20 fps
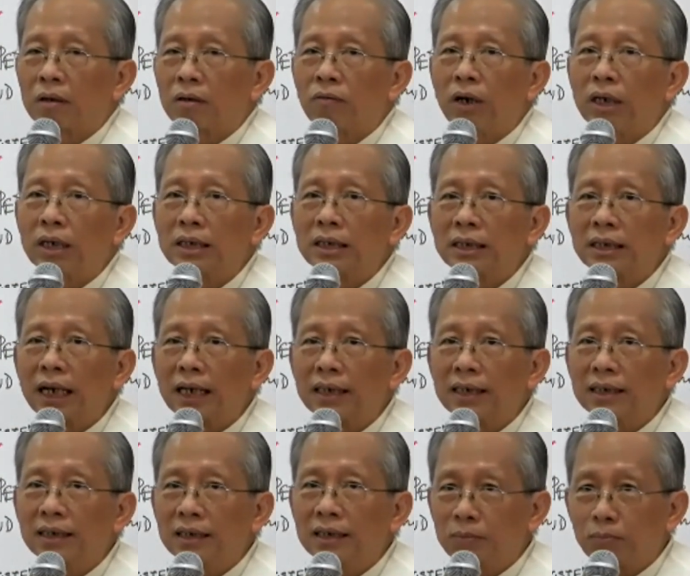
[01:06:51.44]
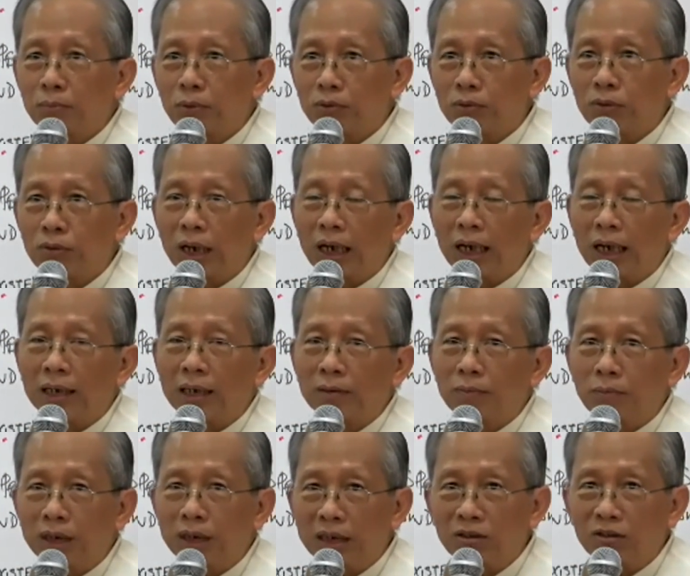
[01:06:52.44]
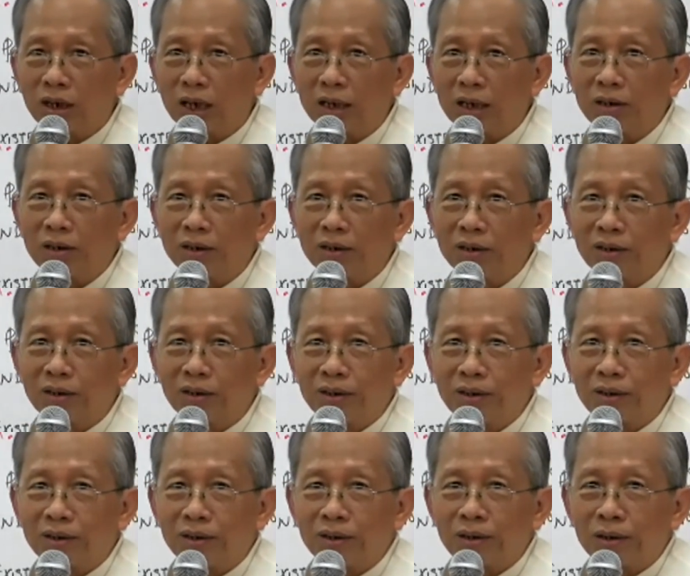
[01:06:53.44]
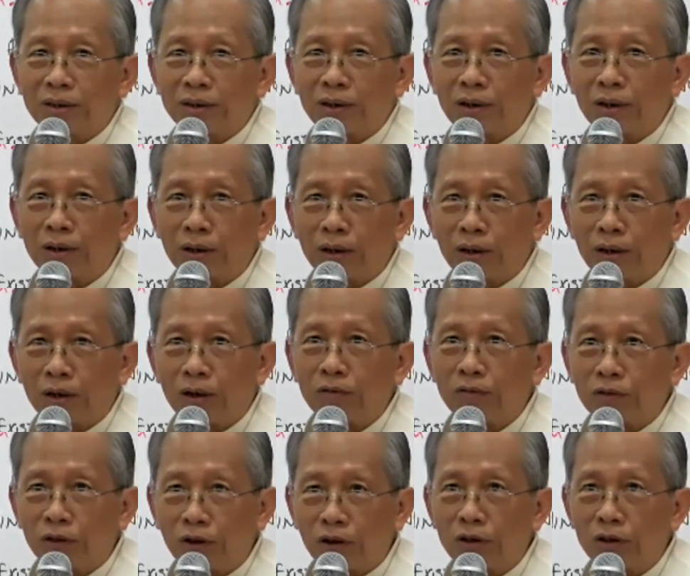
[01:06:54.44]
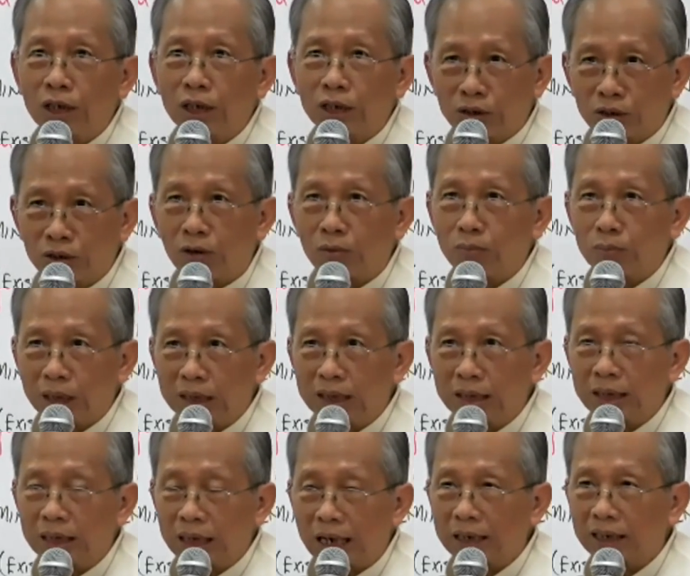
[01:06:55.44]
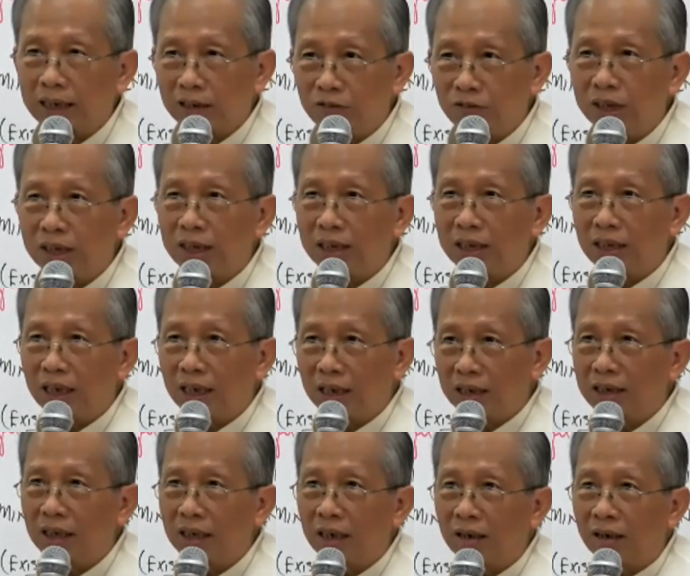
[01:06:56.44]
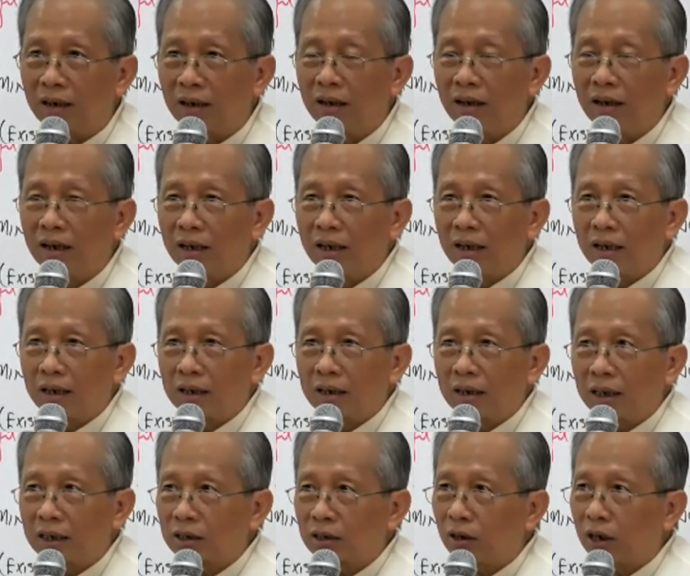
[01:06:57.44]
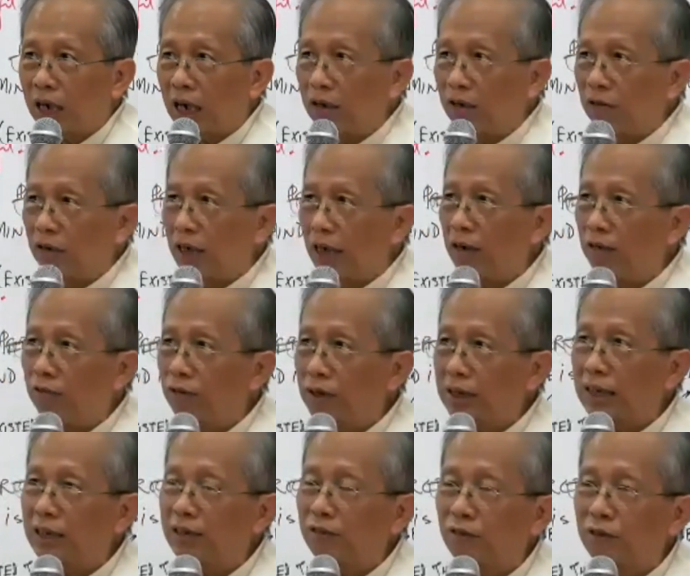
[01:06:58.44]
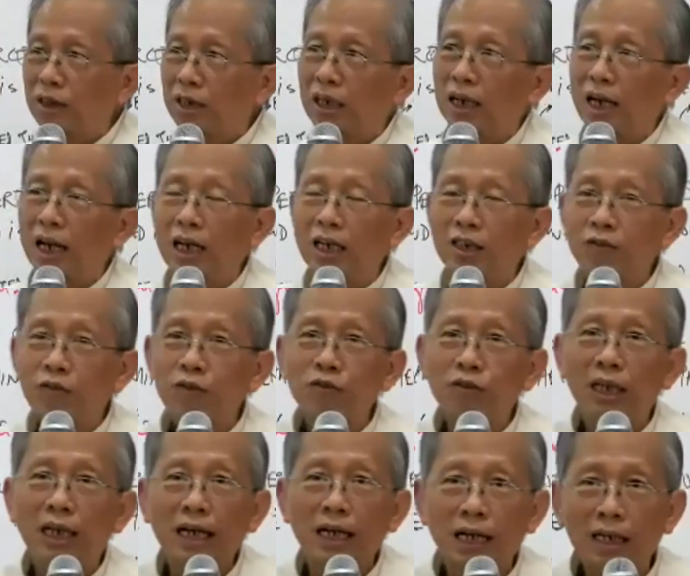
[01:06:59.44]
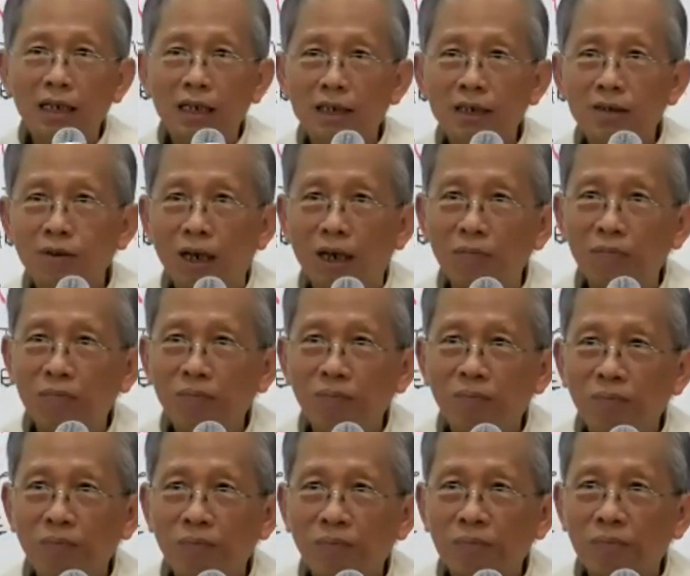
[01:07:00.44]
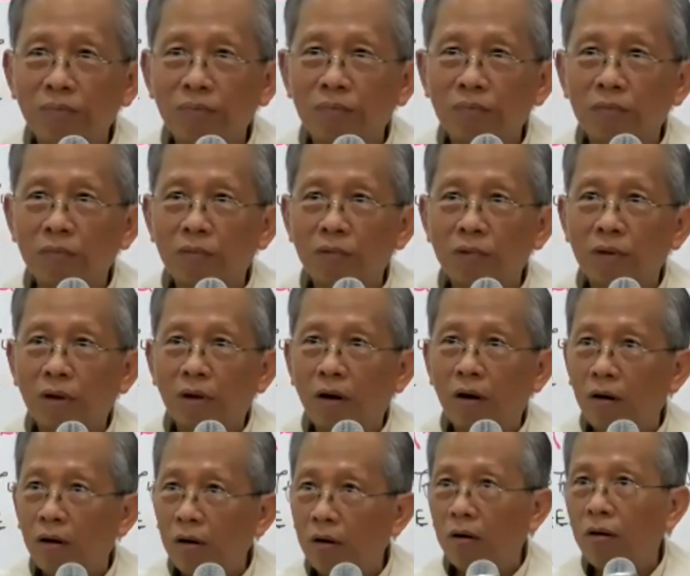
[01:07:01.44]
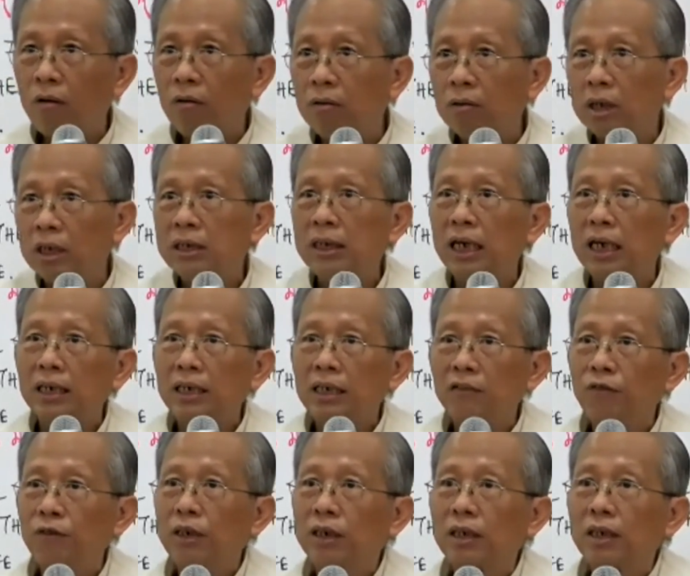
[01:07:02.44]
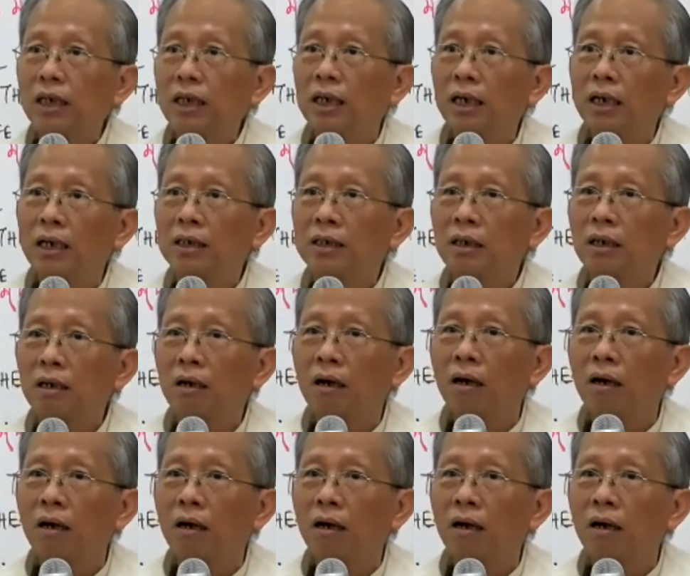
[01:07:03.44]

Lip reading: When science progress means what? A lot of knowledge, thought based activity. Understand not? That's why our emphasis for the last few decades is what? All the scientific thing, understand